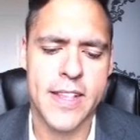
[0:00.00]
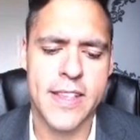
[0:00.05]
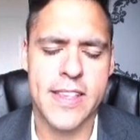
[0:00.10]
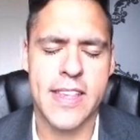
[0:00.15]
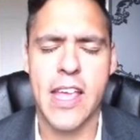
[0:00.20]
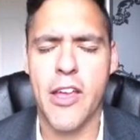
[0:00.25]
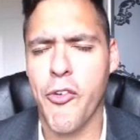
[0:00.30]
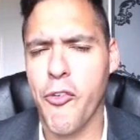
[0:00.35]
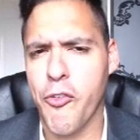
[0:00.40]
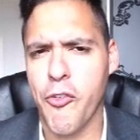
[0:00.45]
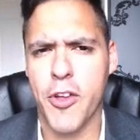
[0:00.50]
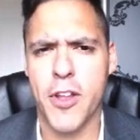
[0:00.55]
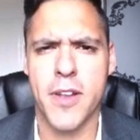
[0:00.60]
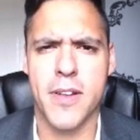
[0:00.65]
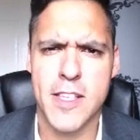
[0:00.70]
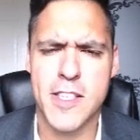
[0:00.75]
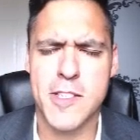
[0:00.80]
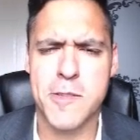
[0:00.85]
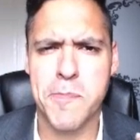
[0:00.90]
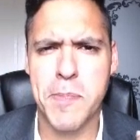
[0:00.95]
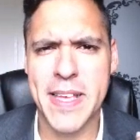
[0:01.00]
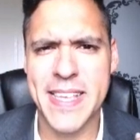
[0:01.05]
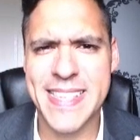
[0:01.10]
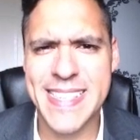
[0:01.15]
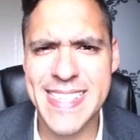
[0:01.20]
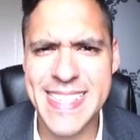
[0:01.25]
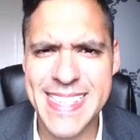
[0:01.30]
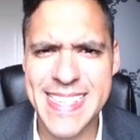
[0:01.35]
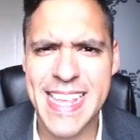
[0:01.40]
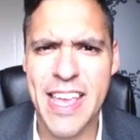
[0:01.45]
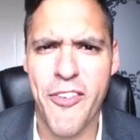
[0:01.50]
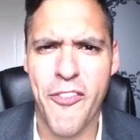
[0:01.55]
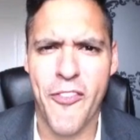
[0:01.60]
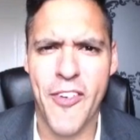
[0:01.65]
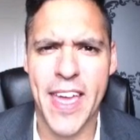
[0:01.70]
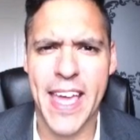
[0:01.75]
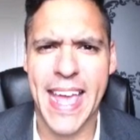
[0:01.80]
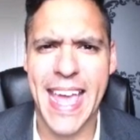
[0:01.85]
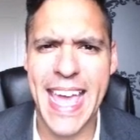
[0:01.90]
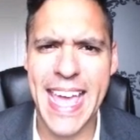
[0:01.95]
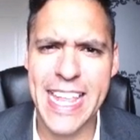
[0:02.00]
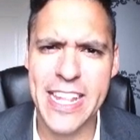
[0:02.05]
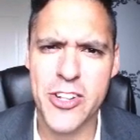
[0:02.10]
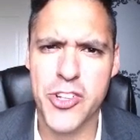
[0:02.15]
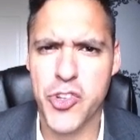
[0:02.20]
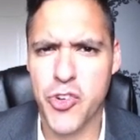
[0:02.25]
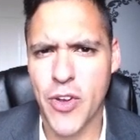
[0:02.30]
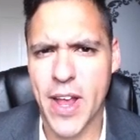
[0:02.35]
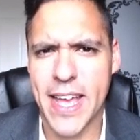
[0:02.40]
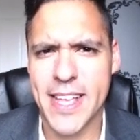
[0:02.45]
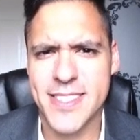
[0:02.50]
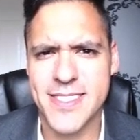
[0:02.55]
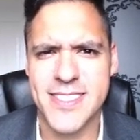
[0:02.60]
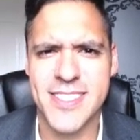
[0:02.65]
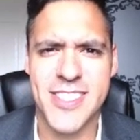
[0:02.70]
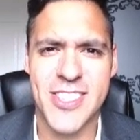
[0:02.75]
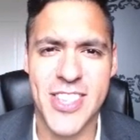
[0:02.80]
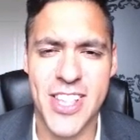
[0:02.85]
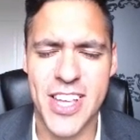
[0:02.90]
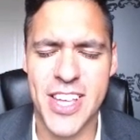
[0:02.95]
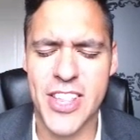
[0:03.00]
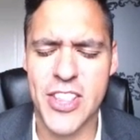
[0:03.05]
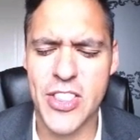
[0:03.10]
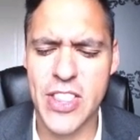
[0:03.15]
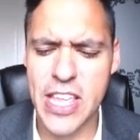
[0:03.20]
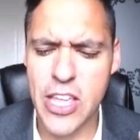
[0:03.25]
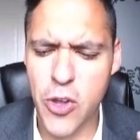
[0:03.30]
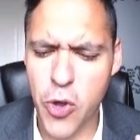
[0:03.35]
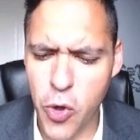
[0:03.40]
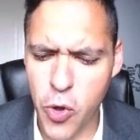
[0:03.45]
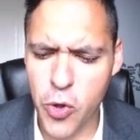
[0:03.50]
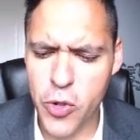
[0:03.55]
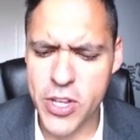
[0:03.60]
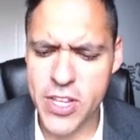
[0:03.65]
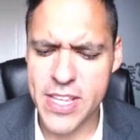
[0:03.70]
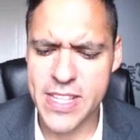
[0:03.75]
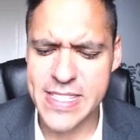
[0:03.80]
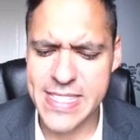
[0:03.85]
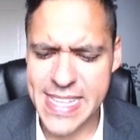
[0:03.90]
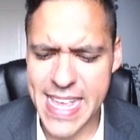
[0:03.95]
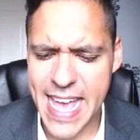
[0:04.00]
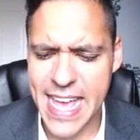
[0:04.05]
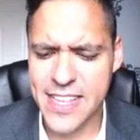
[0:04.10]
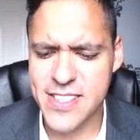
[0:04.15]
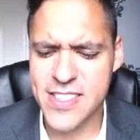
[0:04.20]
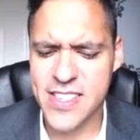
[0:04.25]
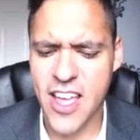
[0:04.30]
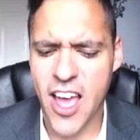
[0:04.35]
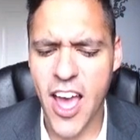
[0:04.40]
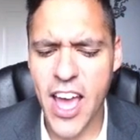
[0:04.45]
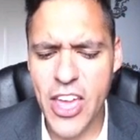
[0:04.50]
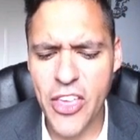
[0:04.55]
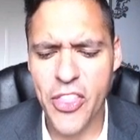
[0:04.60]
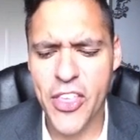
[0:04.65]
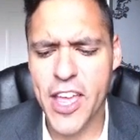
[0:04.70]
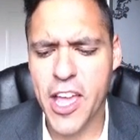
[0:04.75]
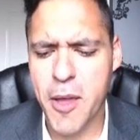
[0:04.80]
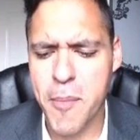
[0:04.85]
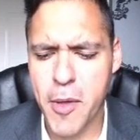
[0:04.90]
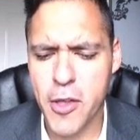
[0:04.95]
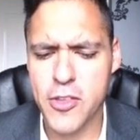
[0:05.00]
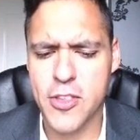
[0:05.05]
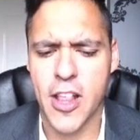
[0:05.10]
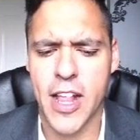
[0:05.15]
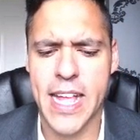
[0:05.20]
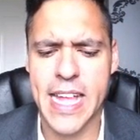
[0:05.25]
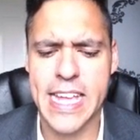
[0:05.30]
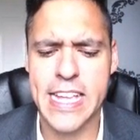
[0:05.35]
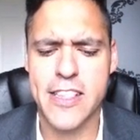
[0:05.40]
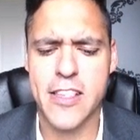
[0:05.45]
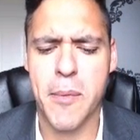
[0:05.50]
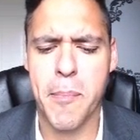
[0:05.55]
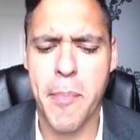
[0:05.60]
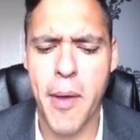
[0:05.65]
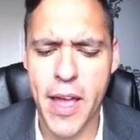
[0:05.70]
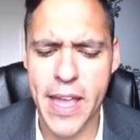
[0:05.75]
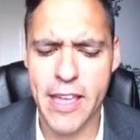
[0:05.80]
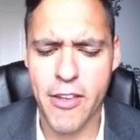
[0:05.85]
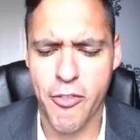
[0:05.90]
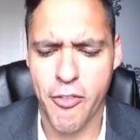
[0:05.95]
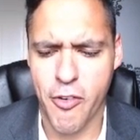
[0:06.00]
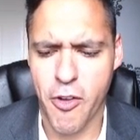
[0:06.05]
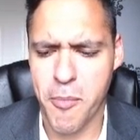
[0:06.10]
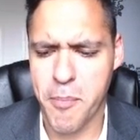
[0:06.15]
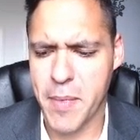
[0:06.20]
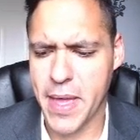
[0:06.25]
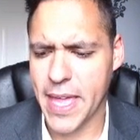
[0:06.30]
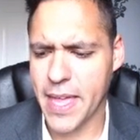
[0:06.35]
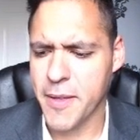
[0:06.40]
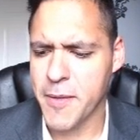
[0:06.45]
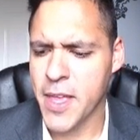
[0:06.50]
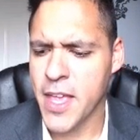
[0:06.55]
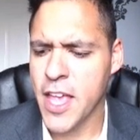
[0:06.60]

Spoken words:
different specific interests that the audience has that I think are most likely to buy from me.